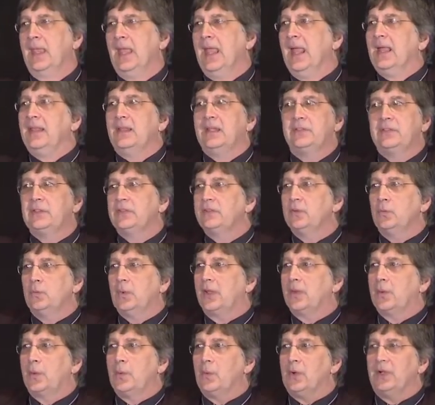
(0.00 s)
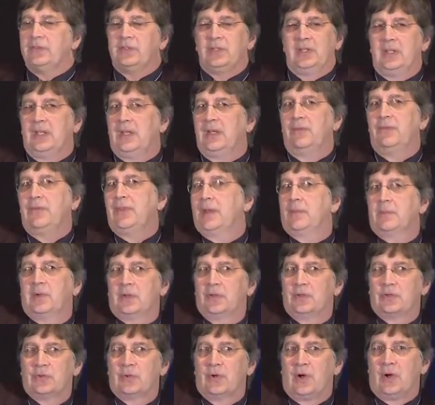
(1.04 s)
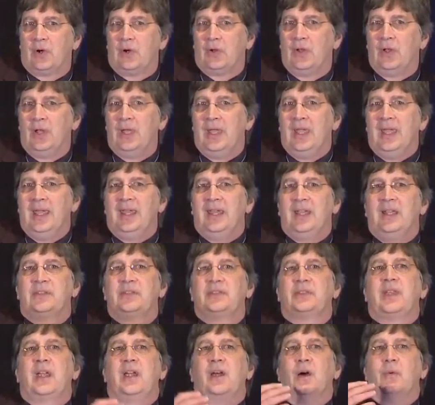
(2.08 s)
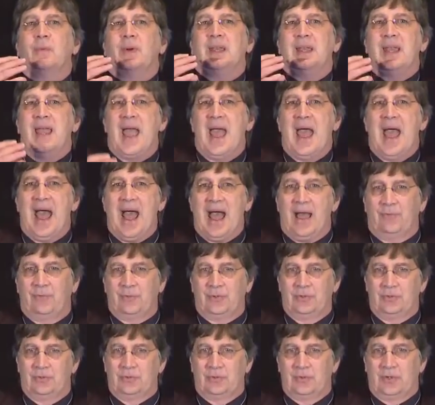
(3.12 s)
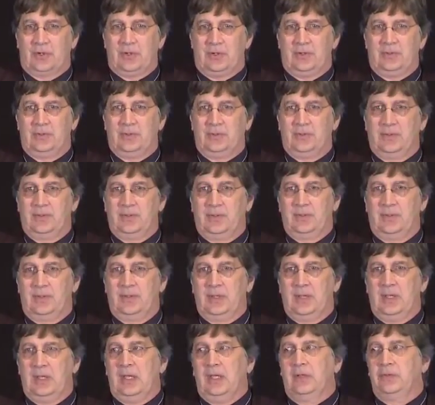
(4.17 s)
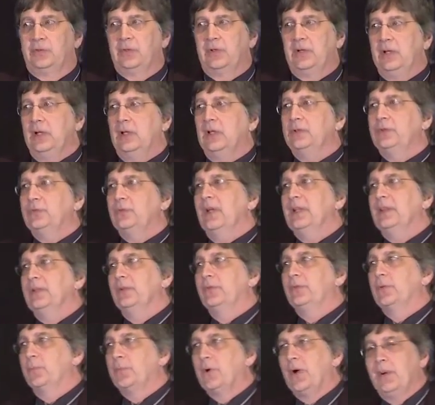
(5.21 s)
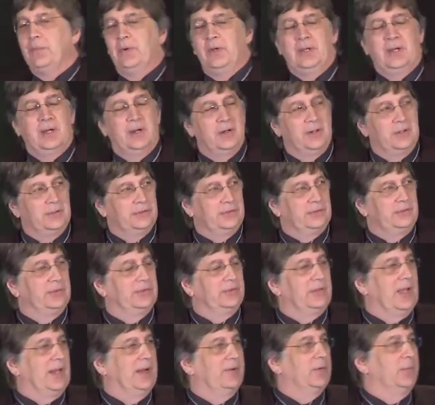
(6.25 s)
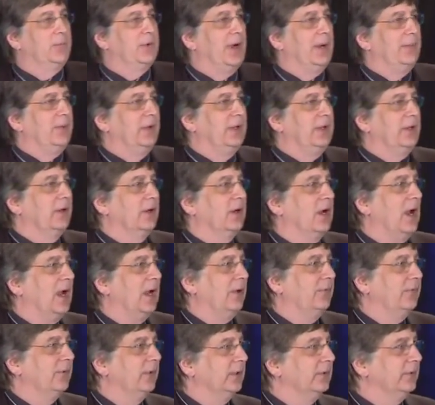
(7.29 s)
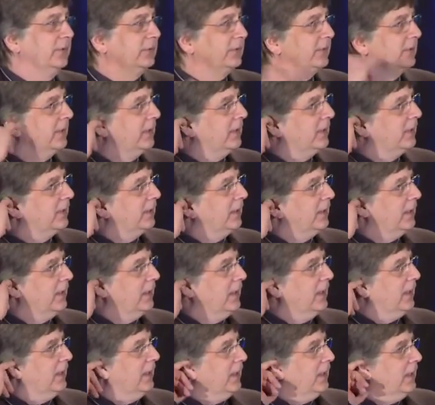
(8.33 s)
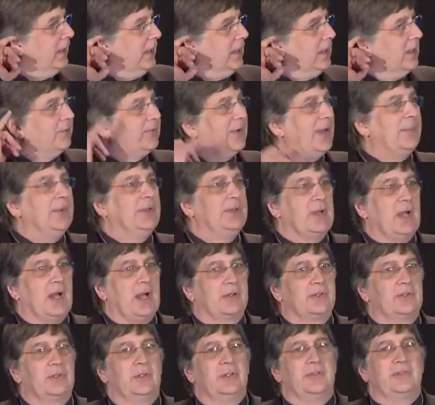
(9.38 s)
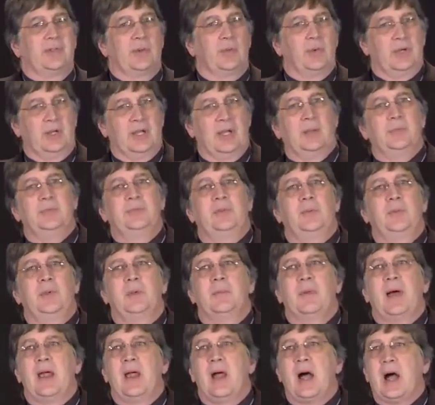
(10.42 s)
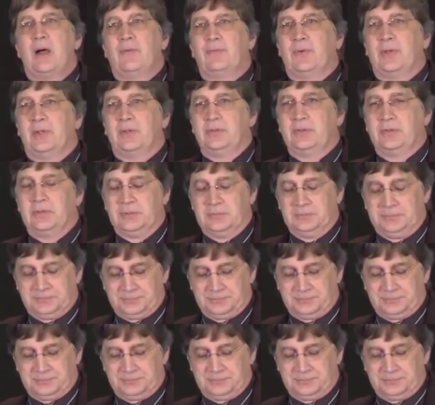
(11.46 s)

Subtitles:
And this isn't whether we want to give them control, it's they already have control. So to illustrate this for primary care, because this is kind of a primary care conference, if I'm a doctor and someone comes to me in my office,